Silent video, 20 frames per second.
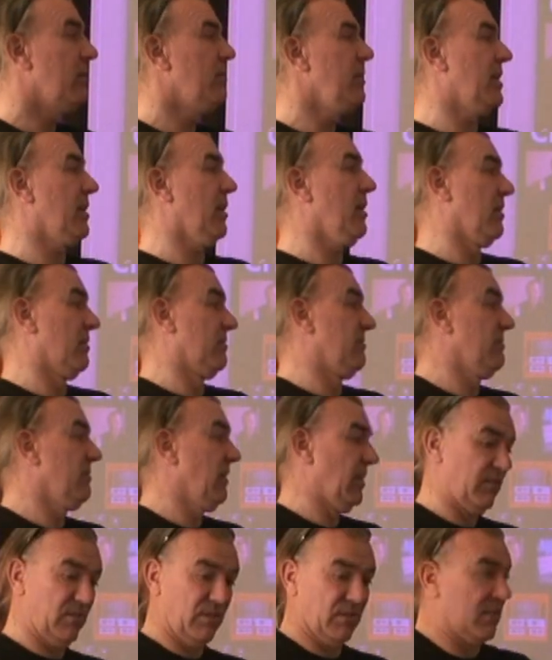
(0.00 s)
there you go.
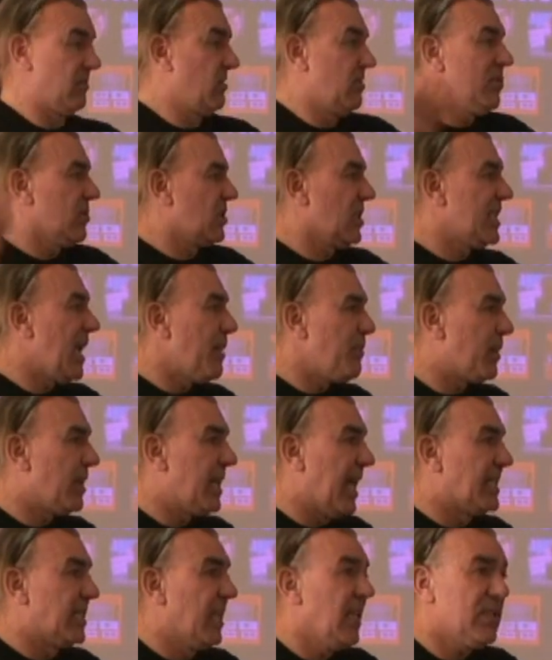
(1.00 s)
It's just a
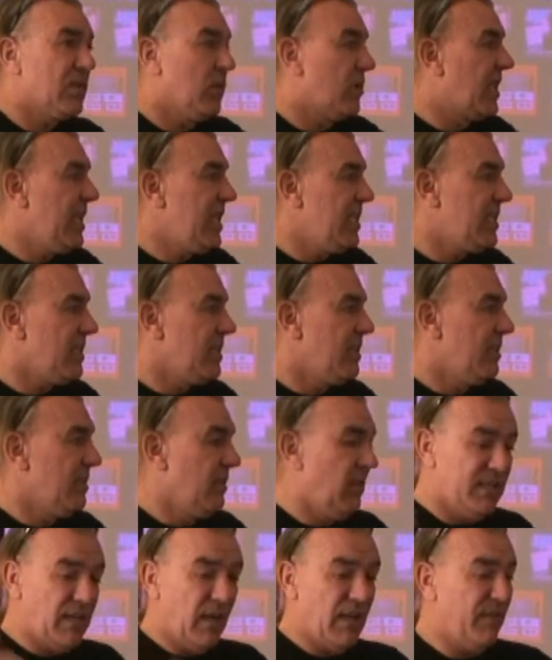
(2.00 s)
template letter, that's all it is.
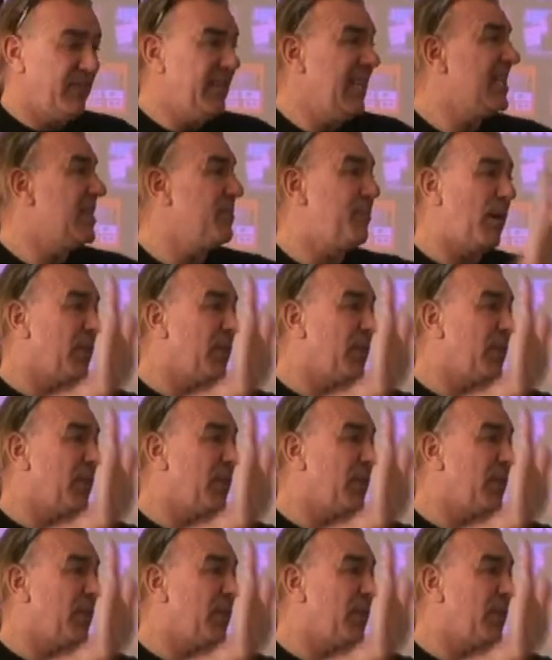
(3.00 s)
You don't even need to